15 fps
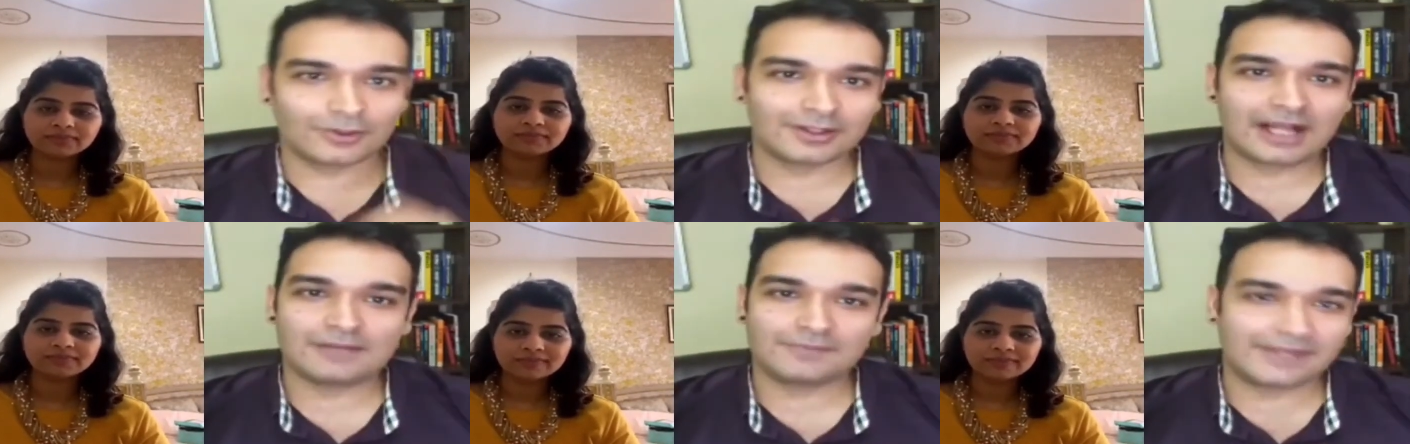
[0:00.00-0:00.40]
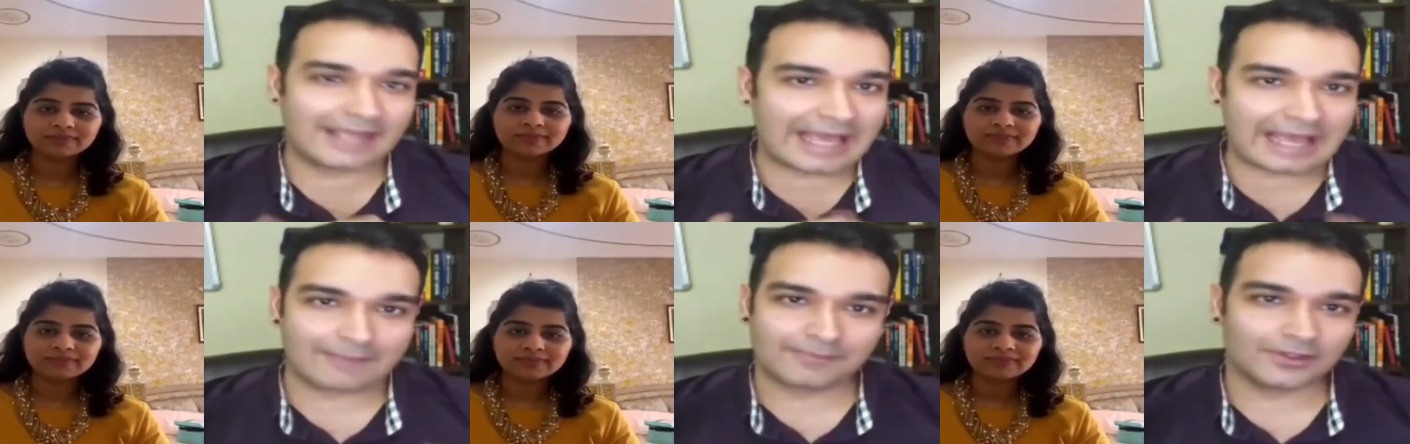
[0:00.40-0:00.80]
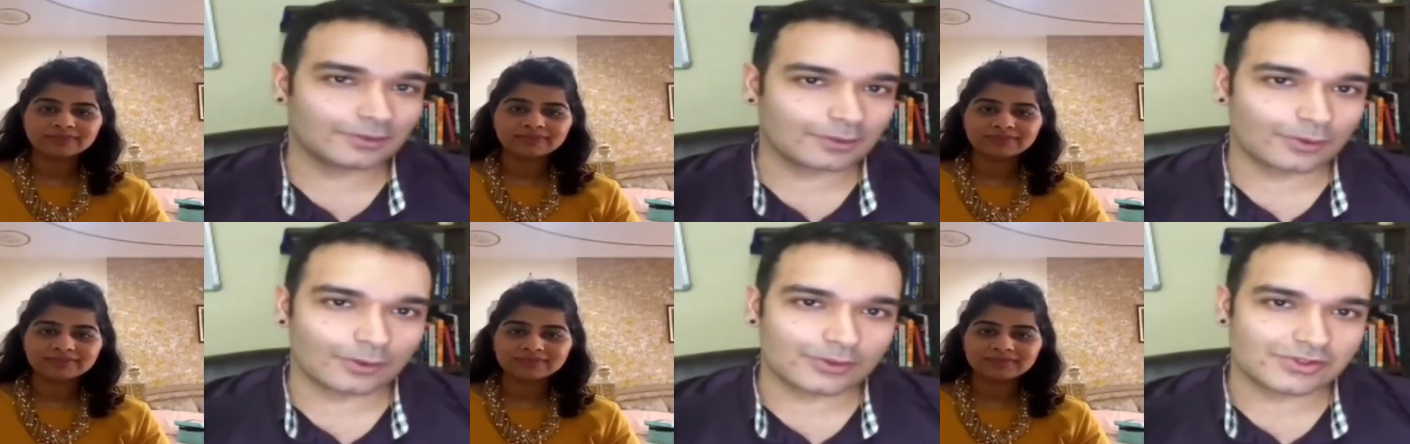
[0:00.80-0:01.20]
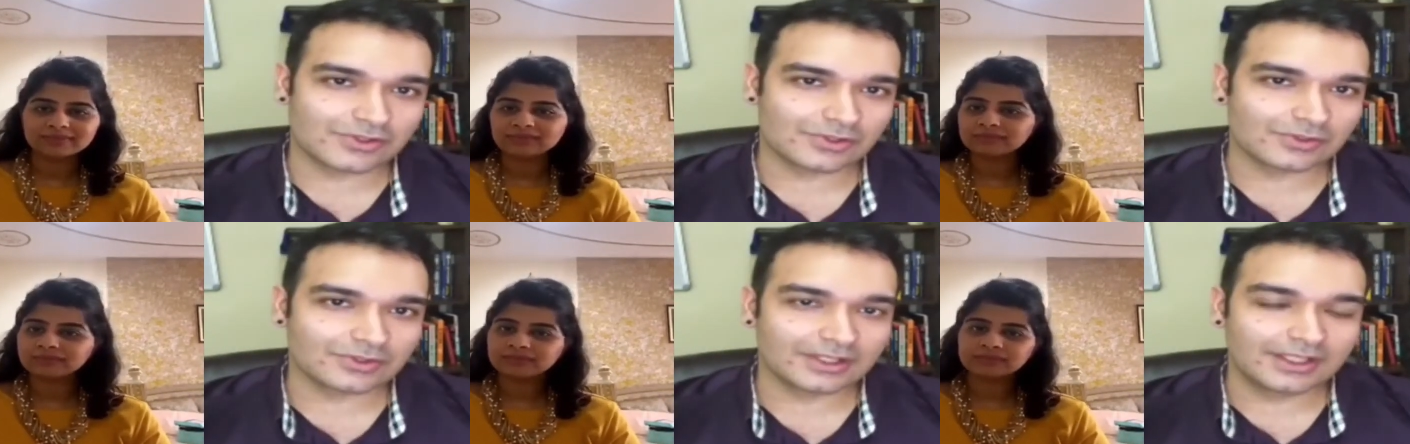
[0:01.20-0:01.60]
Speaker 1: I'll be happy to coach you.
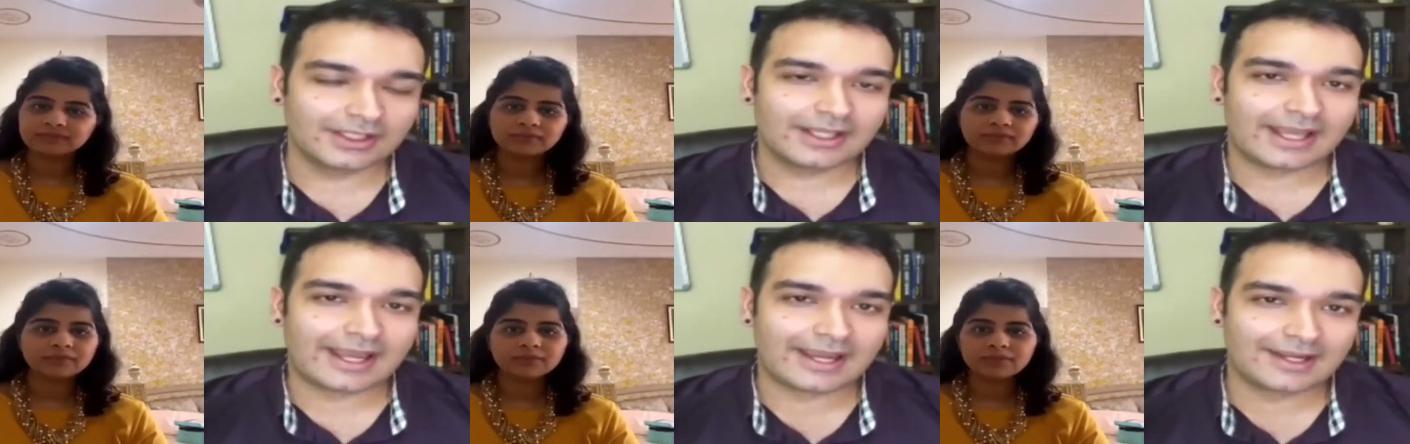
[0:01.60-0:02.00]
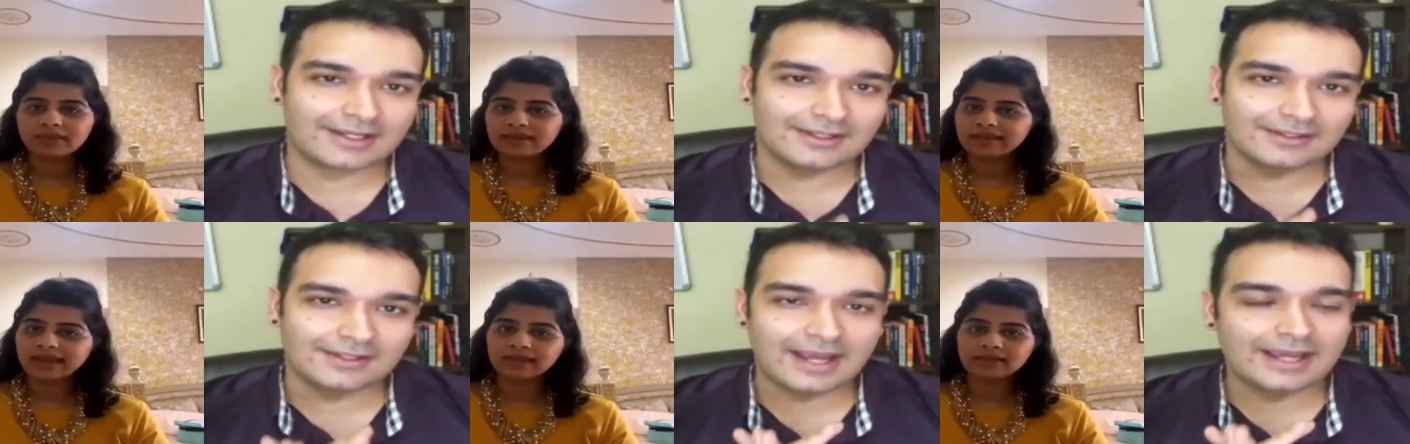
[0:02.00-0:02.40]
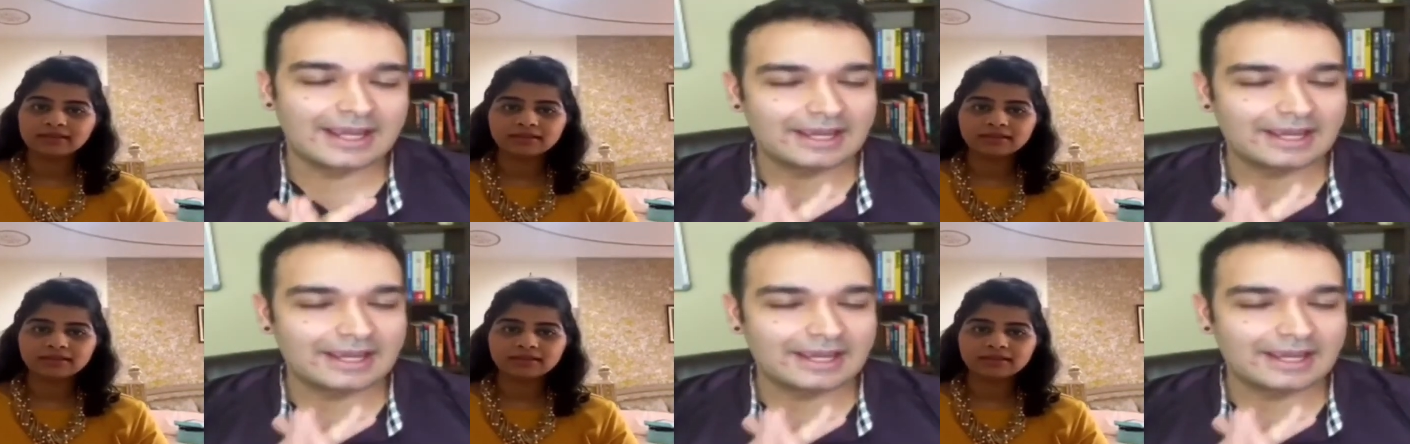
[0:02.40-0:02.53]
And I have